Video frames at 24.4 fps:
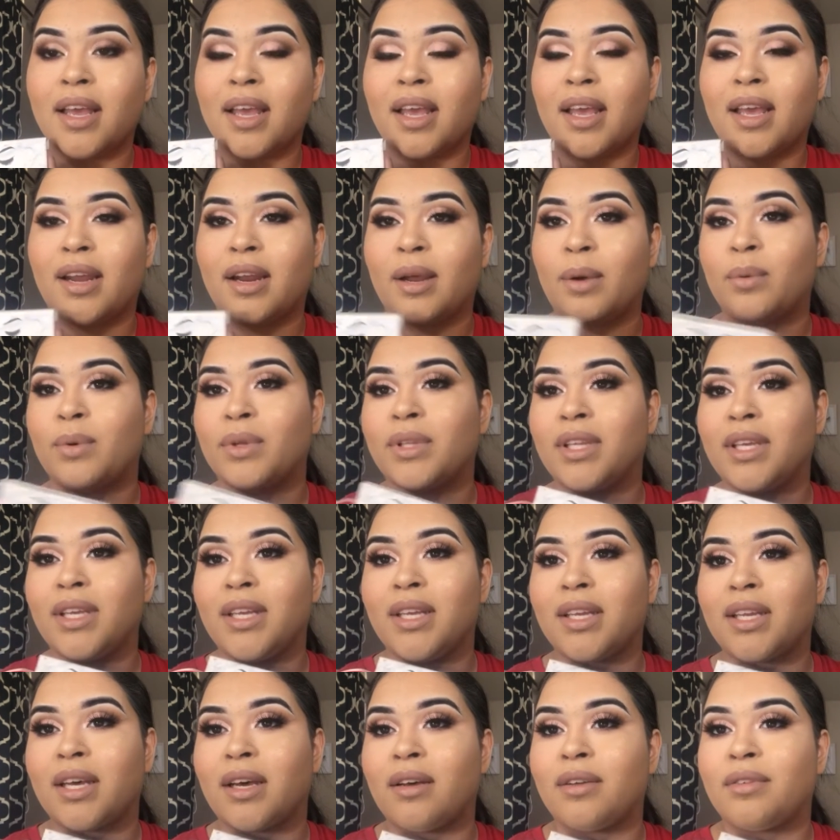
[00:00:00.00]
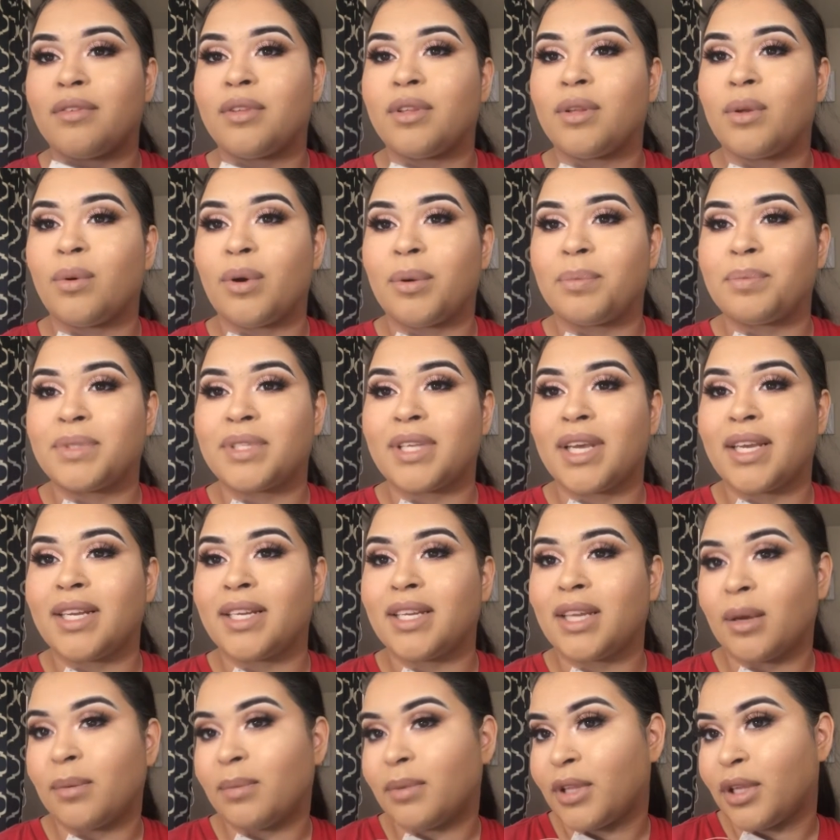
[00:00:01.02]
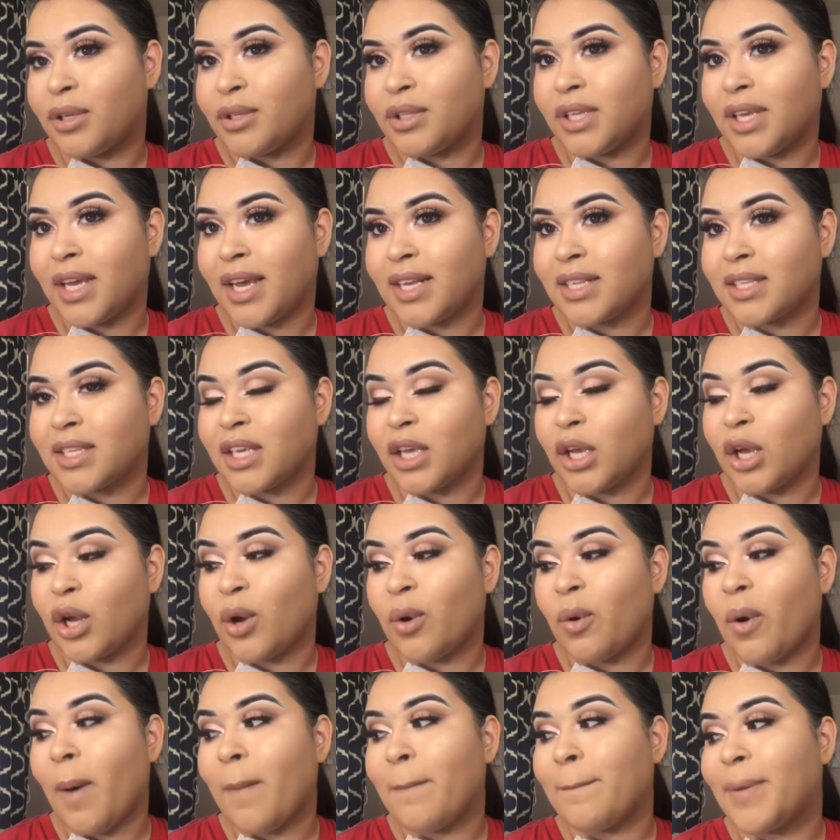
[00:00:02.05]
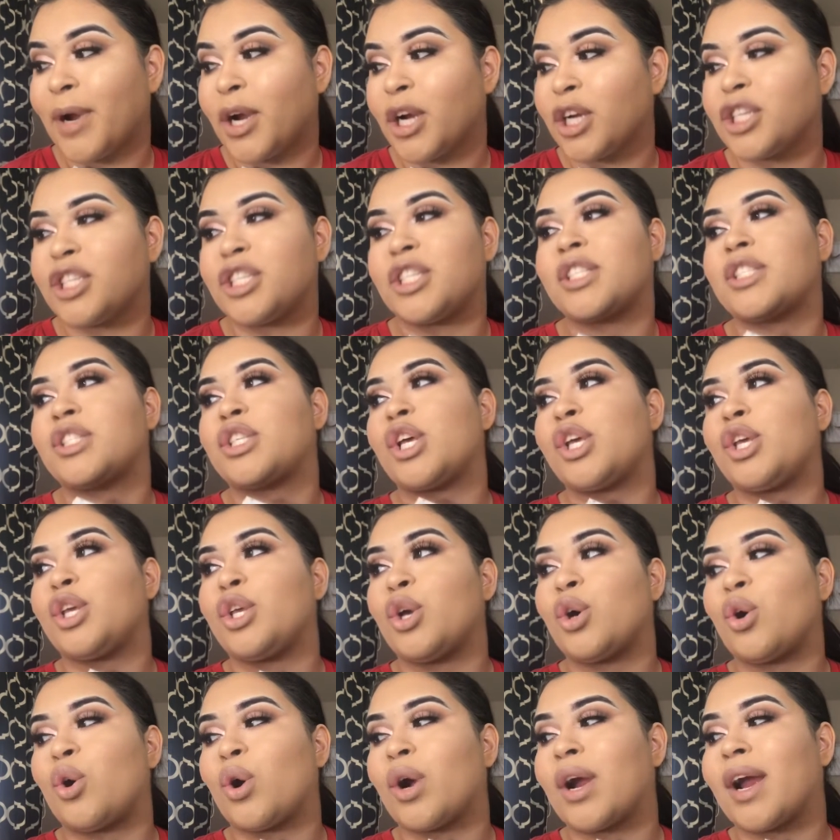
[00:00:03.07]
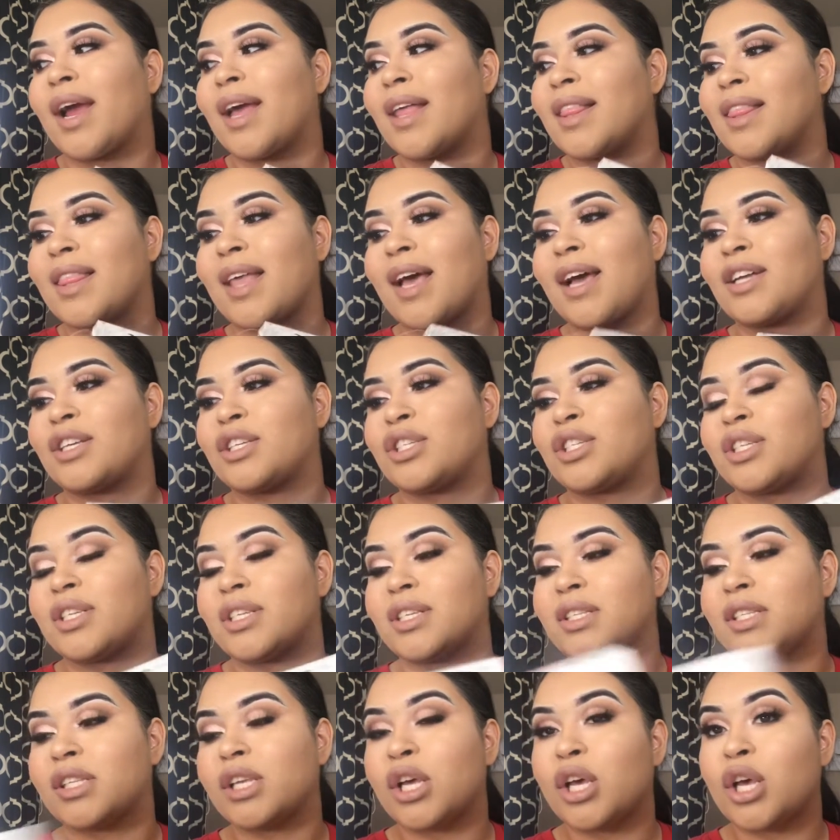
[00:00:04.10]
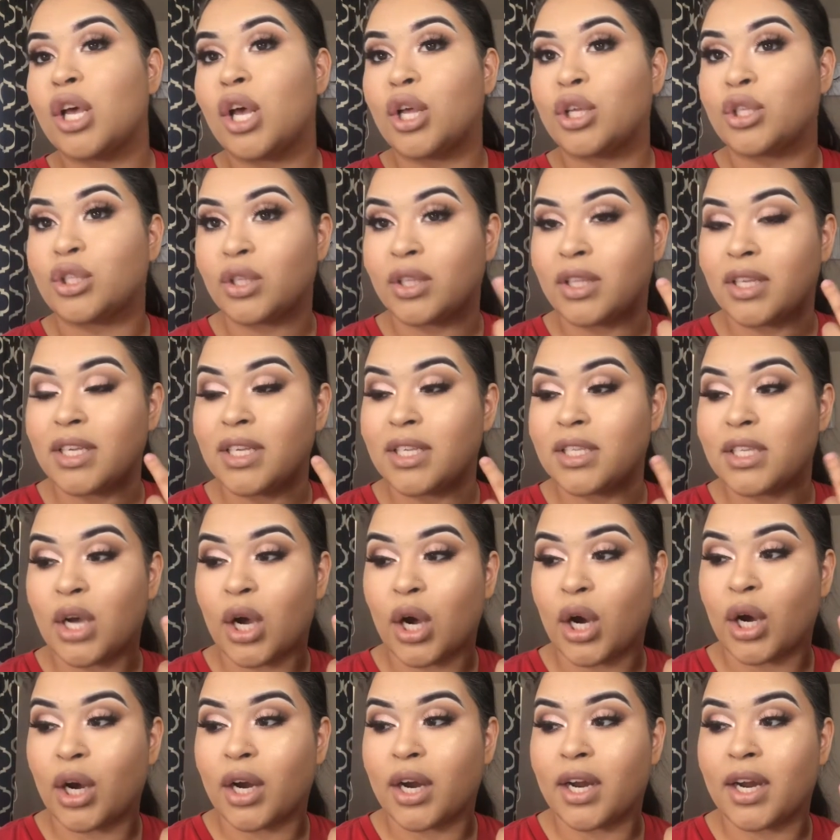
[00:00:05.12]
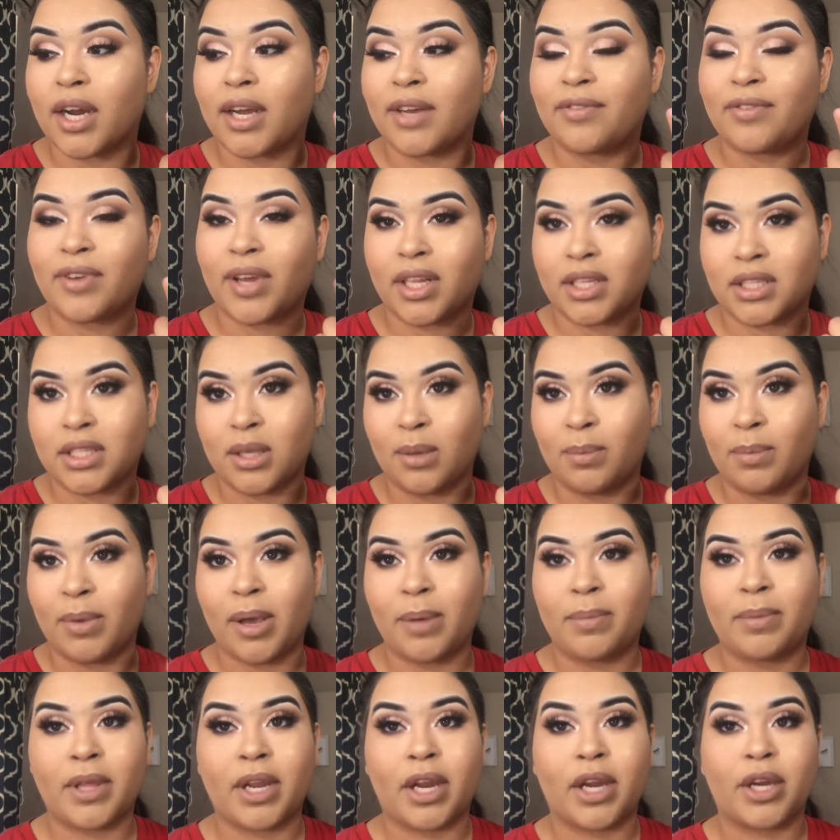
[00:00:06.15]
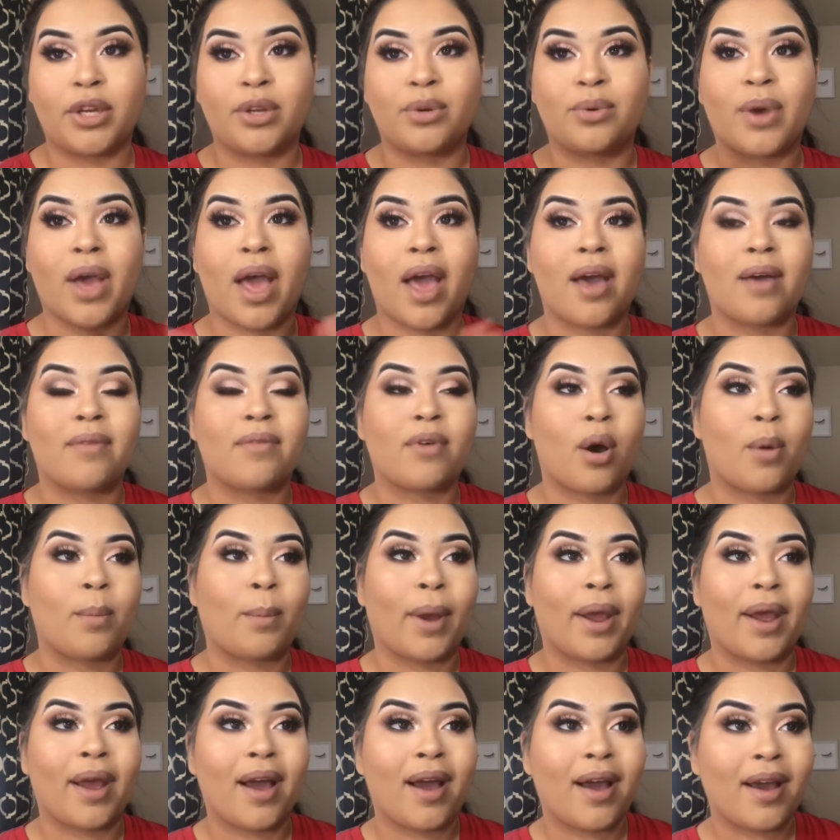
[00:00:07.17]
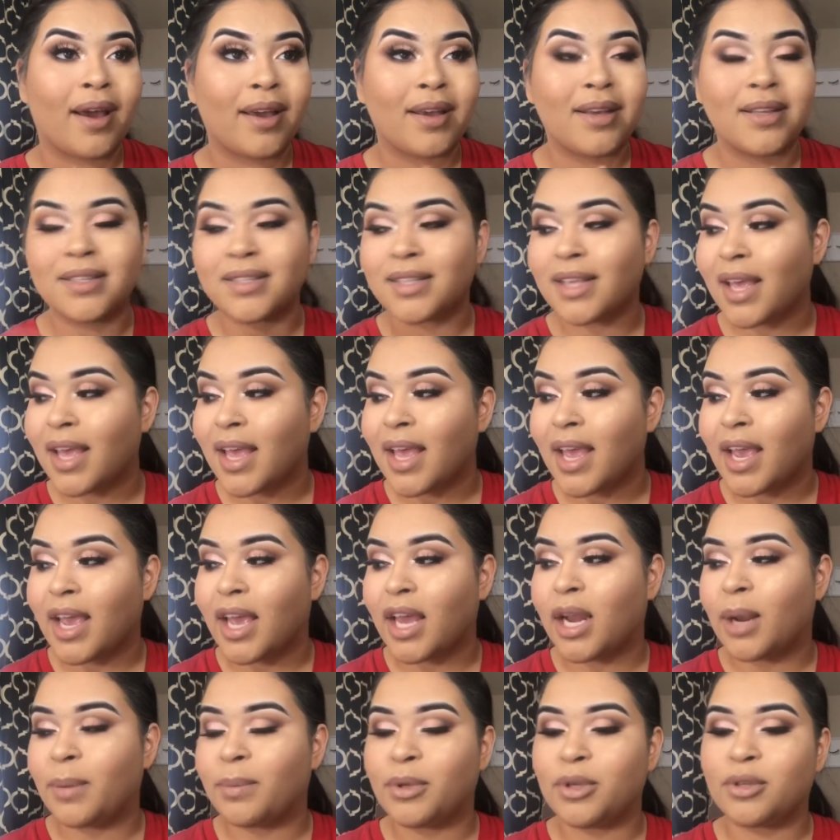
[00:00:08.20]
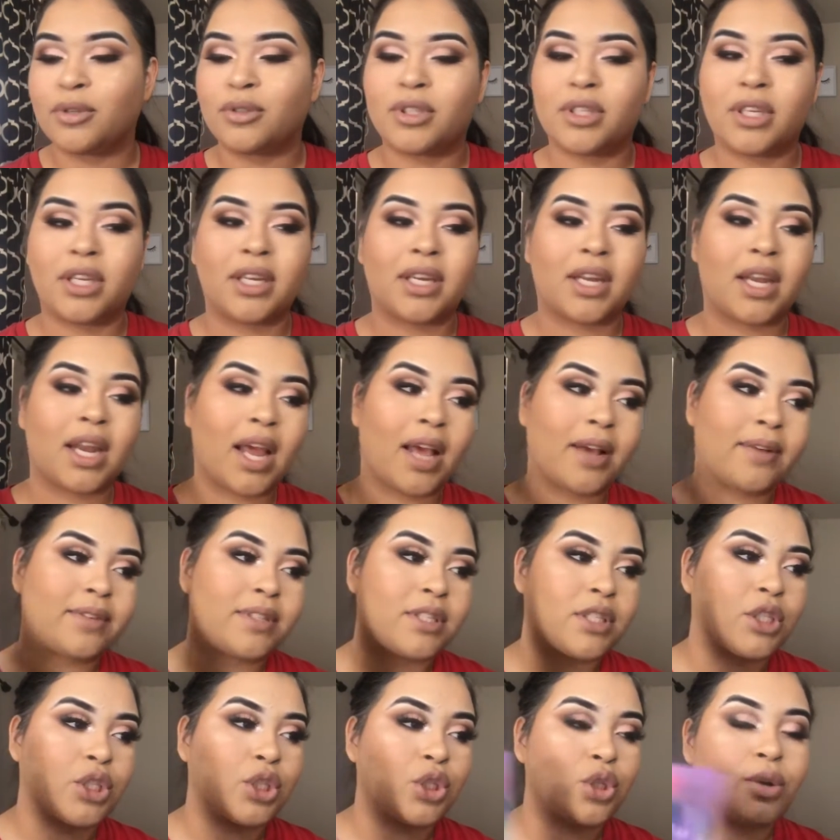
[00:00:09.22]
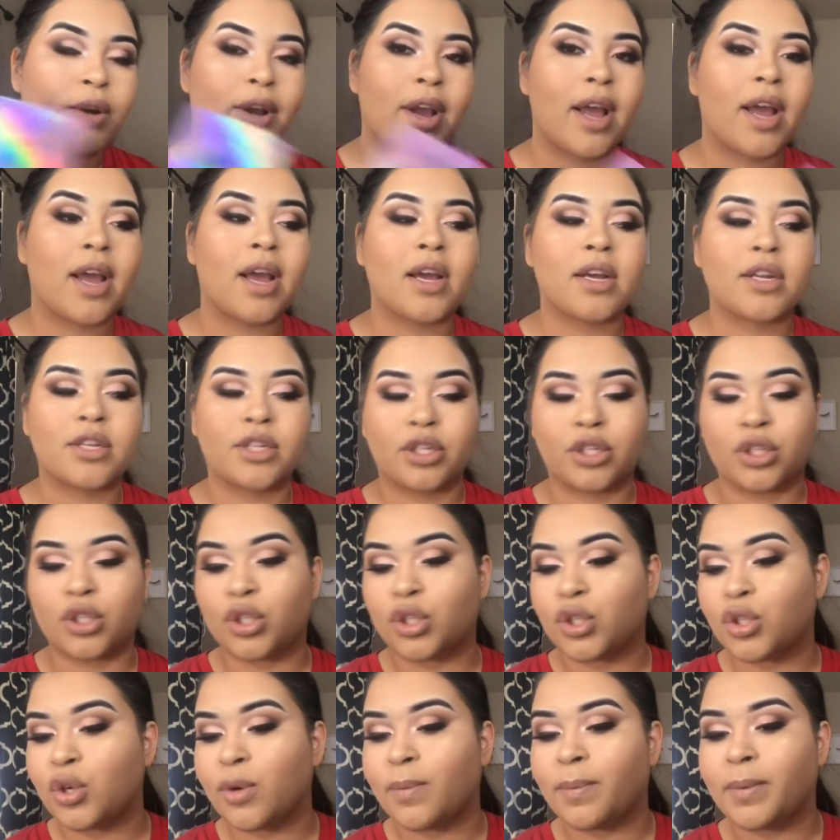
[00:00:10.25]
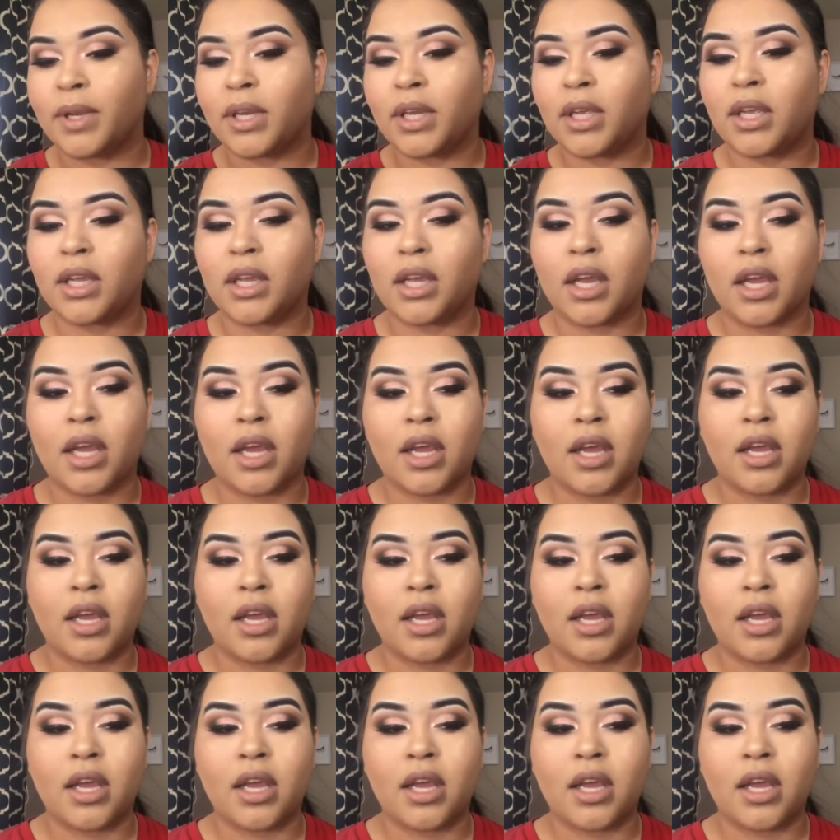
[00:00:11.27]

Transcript: and I will link down the website down below so you guys can go purchase your lashes. So these are Fancy Babe that I do have on my eyes, and I'm using Life's a Drag, just so many